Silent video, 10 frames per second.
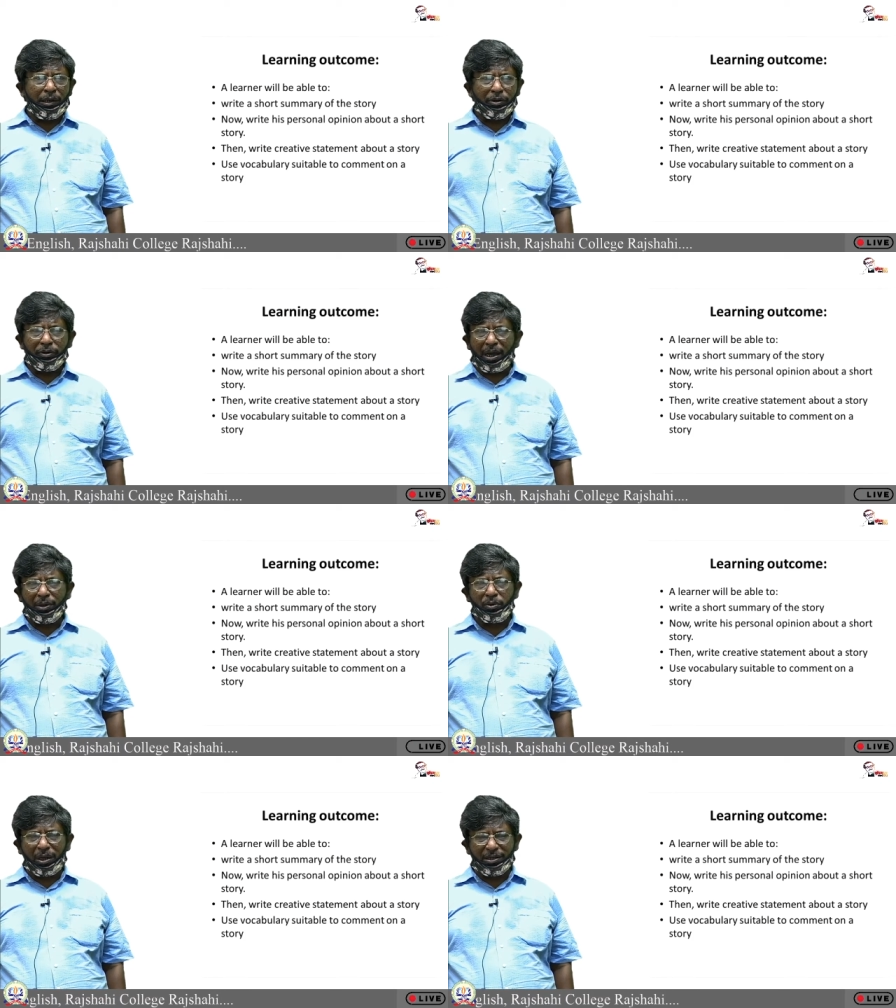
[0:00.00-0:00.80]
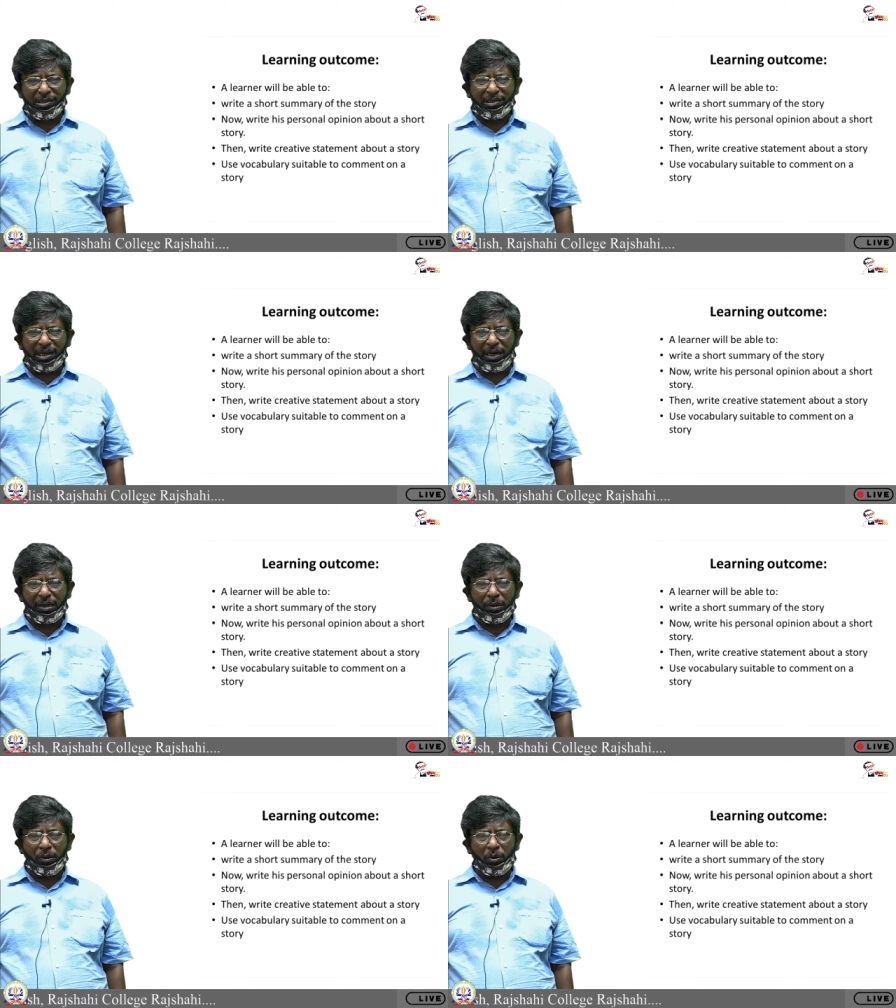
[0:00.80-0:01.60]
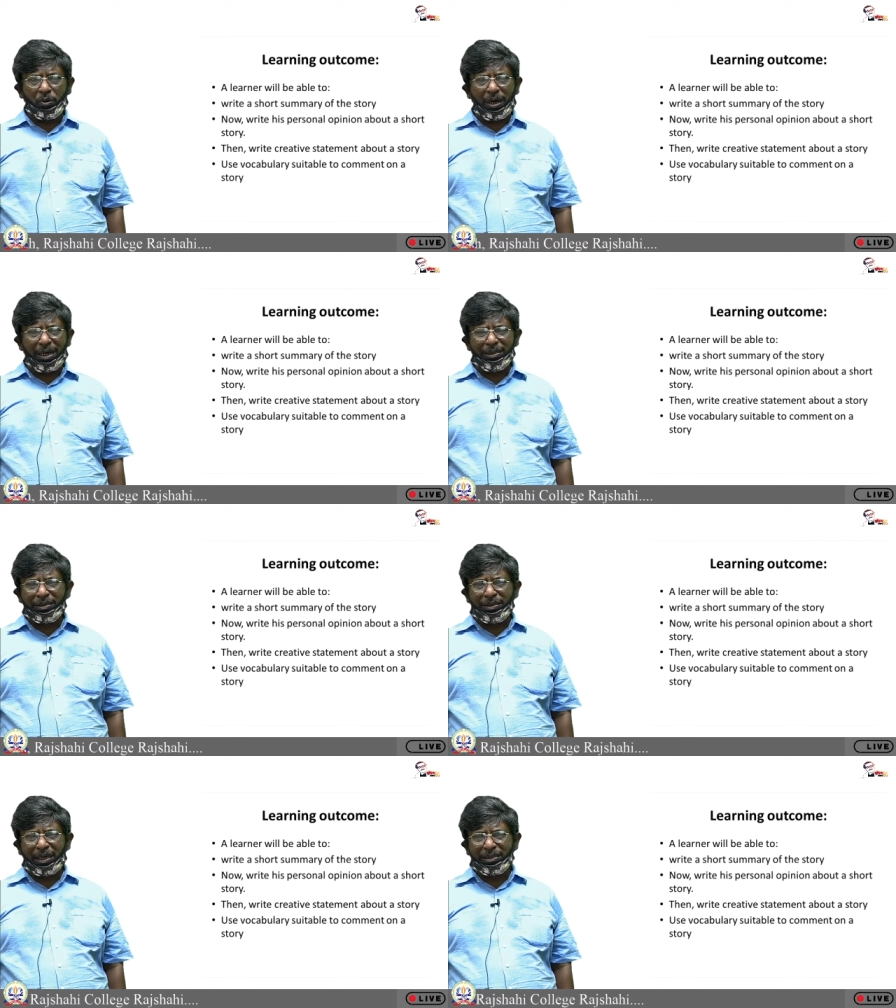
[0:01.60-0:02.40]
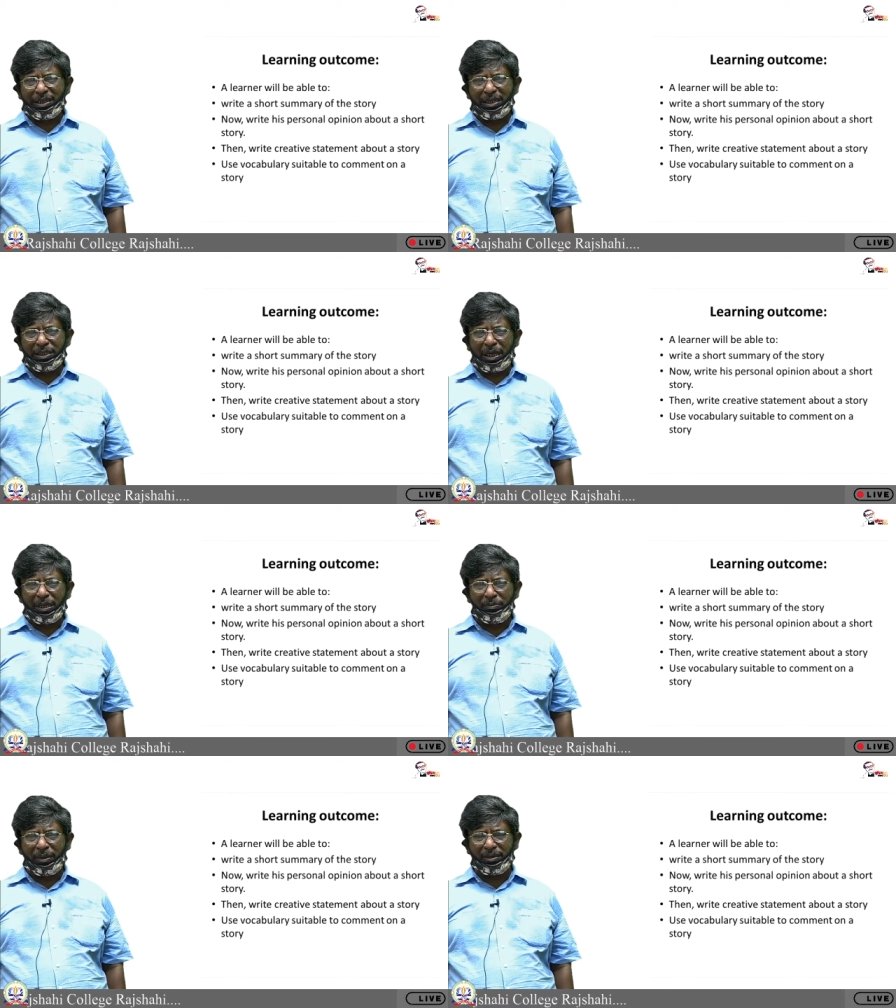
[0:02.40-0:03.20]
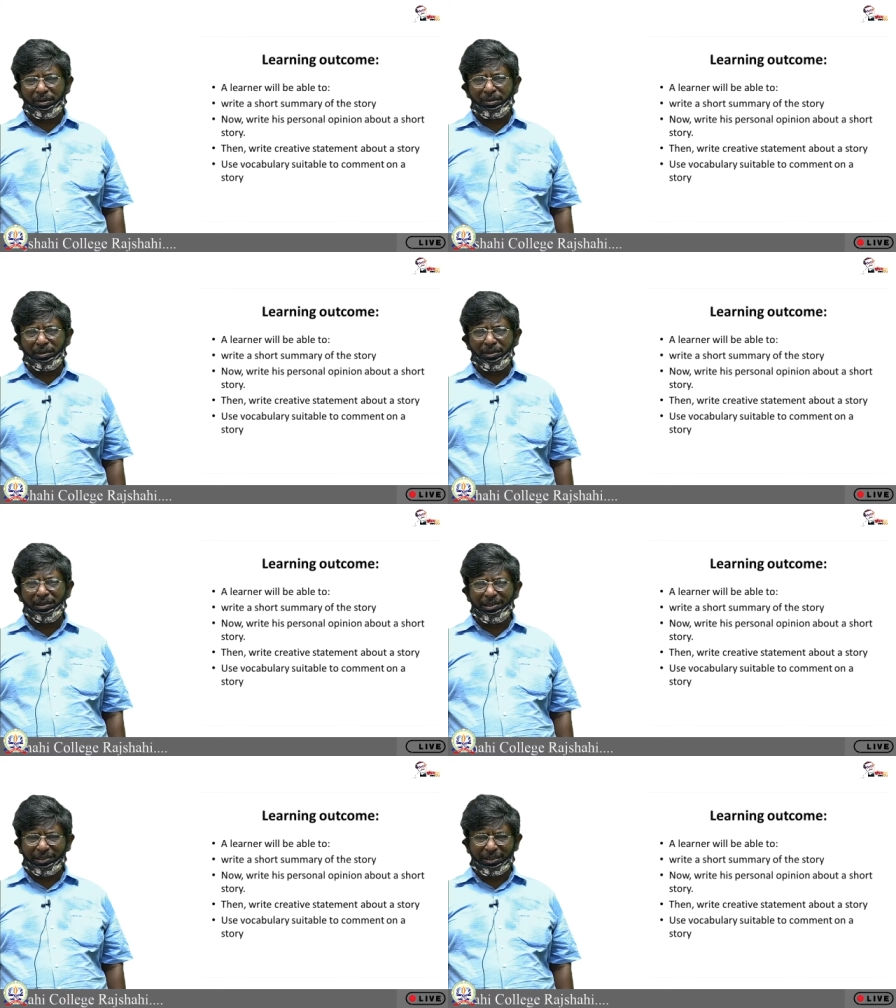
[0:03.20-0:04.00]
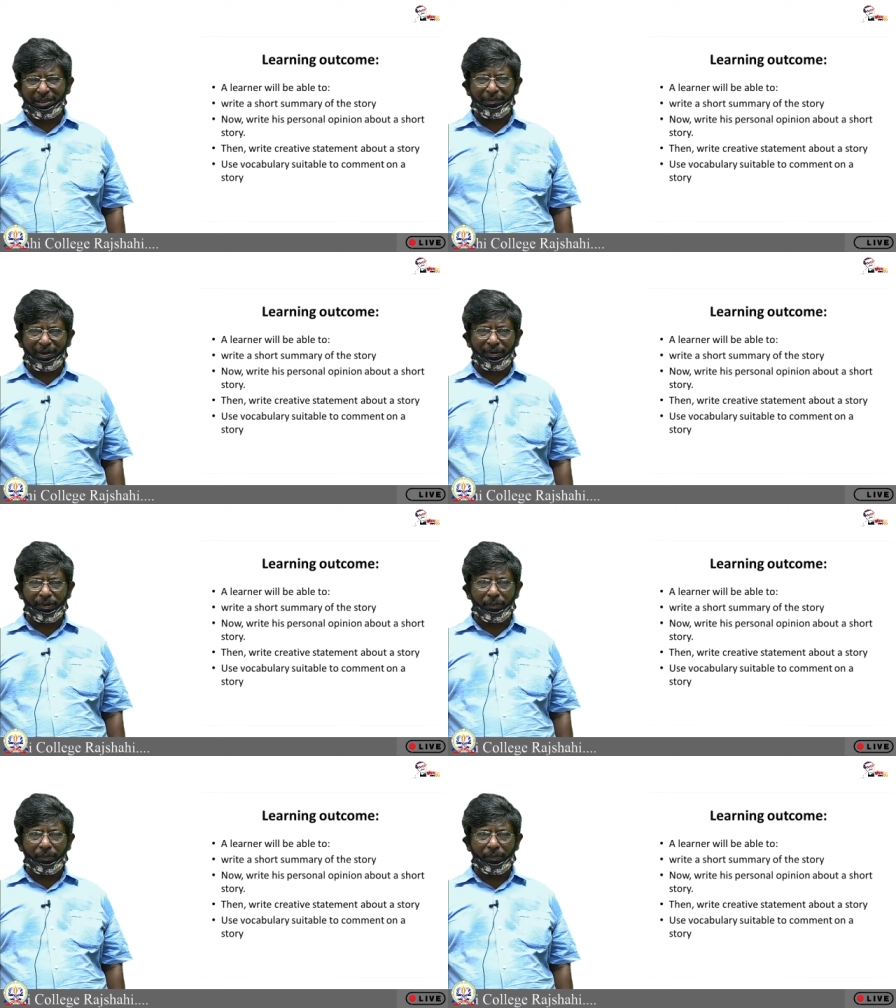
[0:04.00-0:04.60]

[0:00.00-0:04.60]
try to understand why such an assignment is given.